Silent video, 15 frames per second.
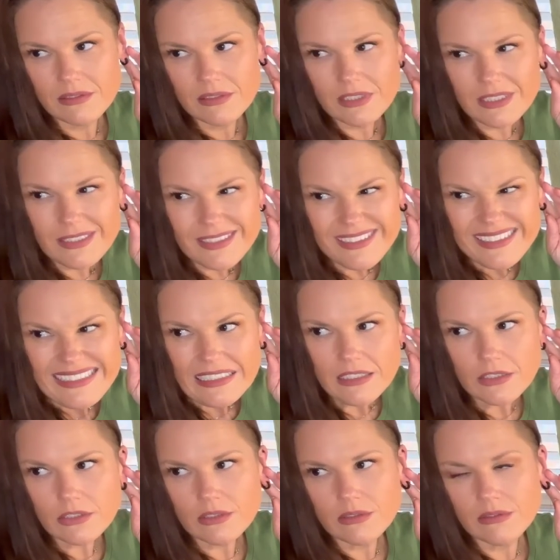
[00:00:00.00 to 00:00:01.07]
Just in
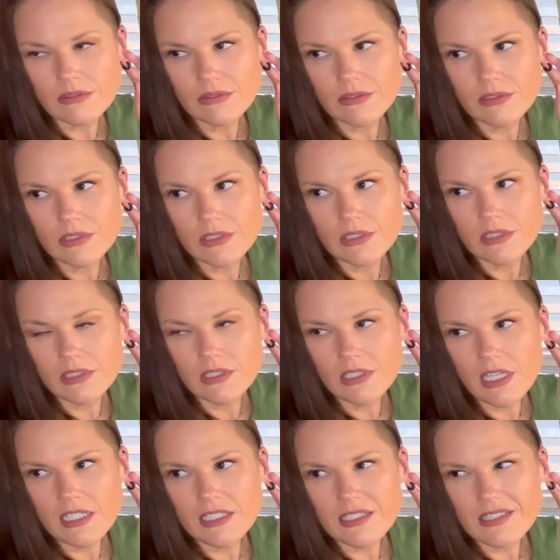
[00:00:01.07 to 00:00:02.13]
case.
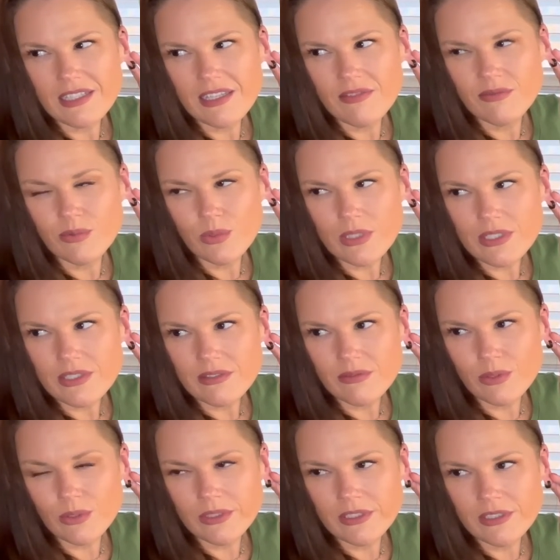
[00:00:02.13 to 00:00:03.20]
And it's that voice of
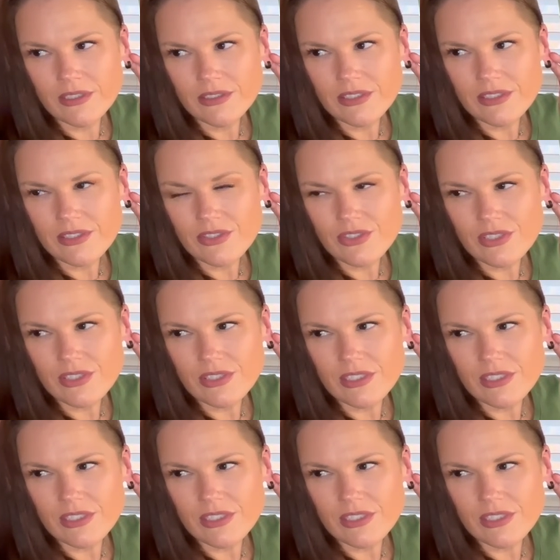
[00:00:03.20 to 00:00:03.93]
holding on to this just...